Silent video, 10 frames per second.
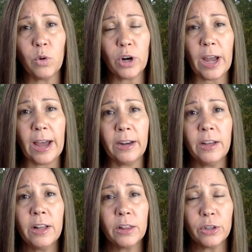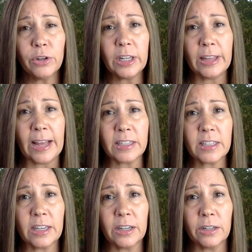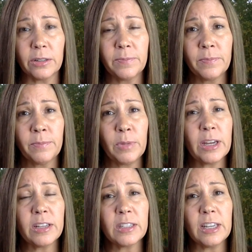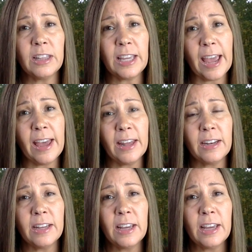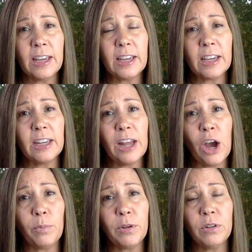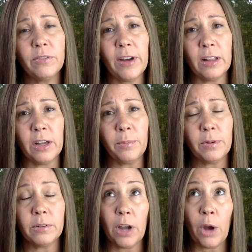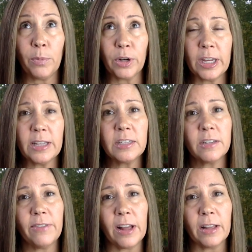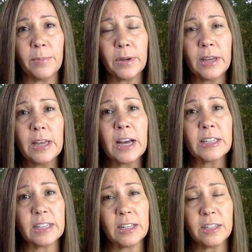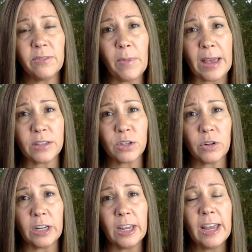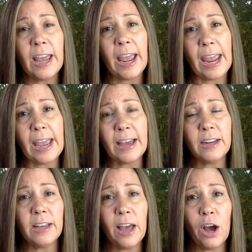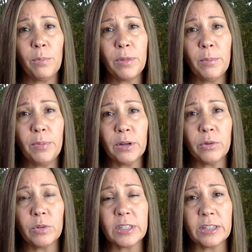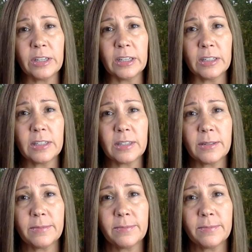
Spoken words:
work on learning that skill, because in the end, it can help you help your kids develop a sense of mastery and help them build resilience.